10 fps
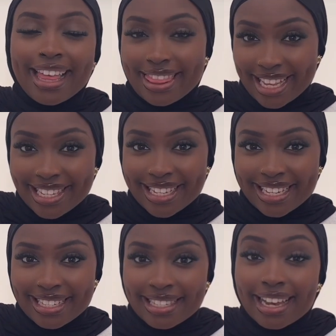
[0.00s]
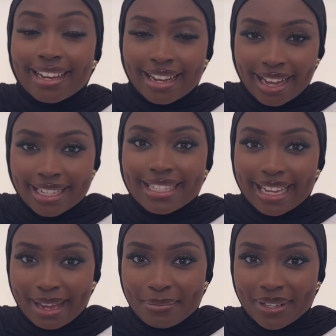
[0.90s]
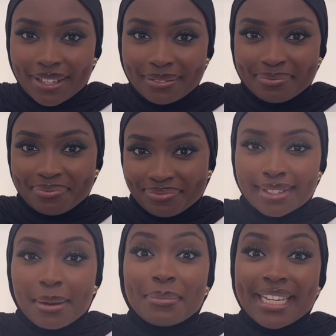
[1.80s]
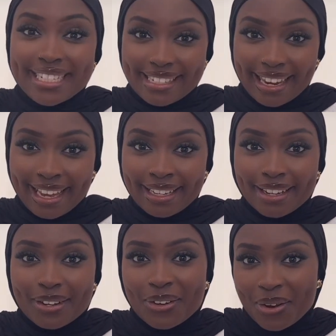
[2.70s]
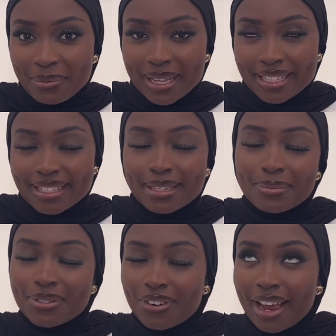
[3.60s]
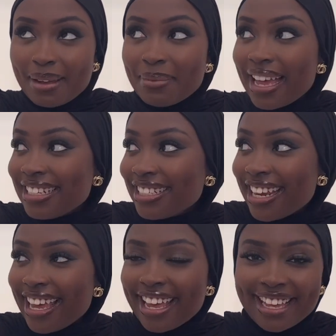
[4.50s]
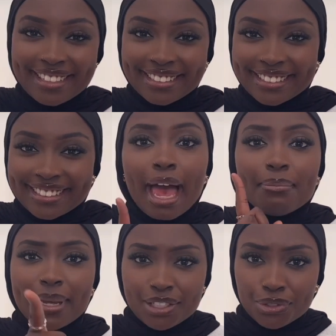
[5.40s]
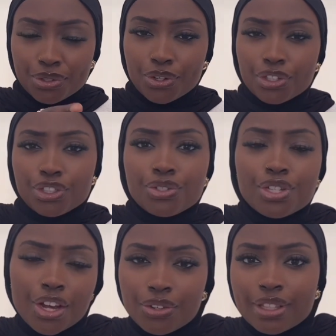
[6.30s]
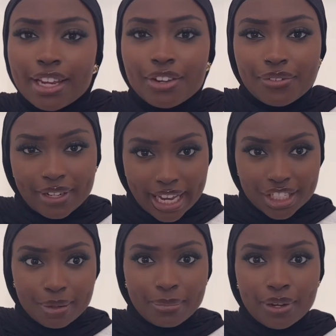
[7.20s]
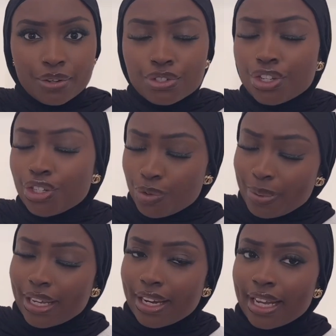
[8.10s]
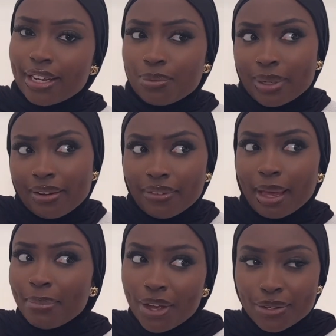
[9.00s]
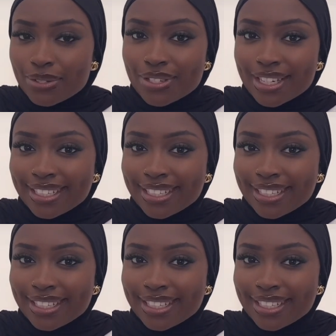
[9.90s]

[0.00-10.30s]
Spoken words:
This is Guide to Gambia. Please like, comment, subscribe and share. And make sure you turn on that notification bell so you'll be alerted whenever I post,